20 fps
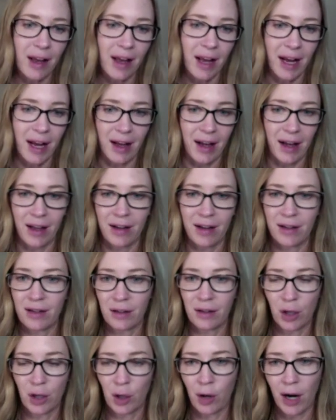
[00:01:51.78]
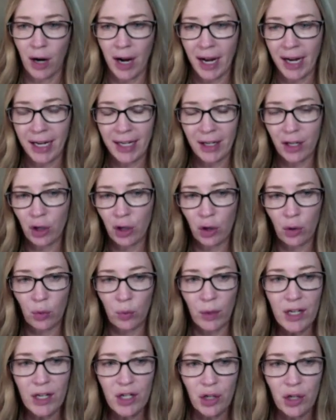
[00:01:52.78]
And your
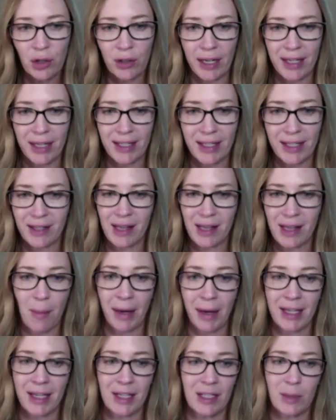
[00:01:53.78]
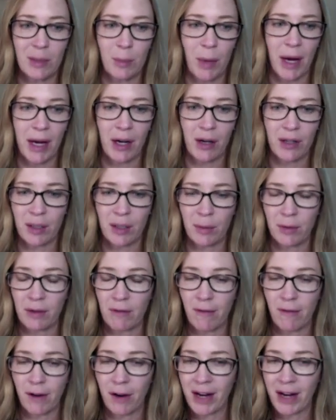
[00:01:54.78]
original ideas that might inspire
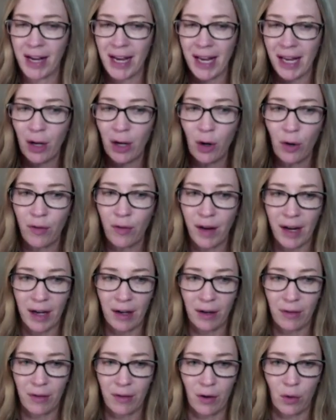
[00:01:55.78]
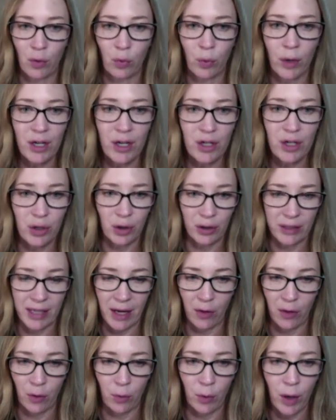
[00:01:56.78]
something very innovative and original
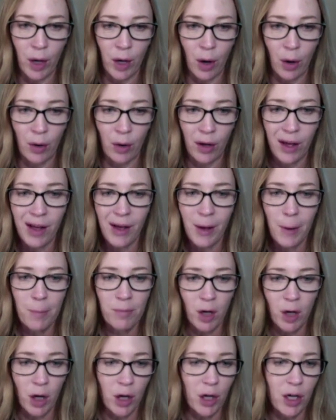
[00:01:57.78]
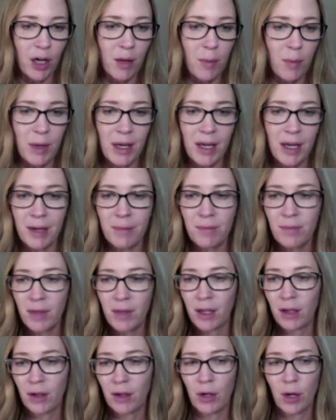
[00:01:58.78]
down the road are going to be,
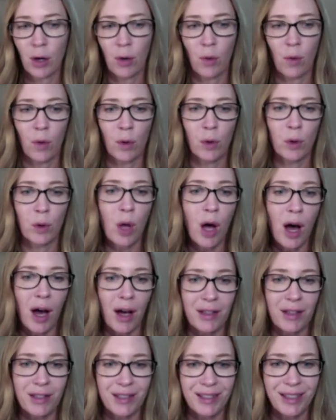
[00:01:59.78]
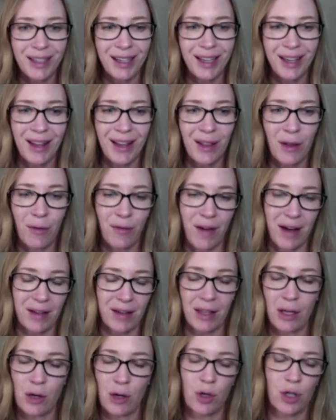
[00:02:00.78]
lost in the
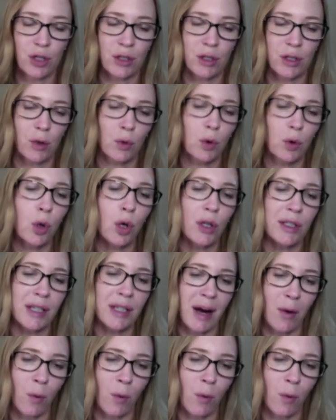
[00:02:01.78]
fact that you just looked at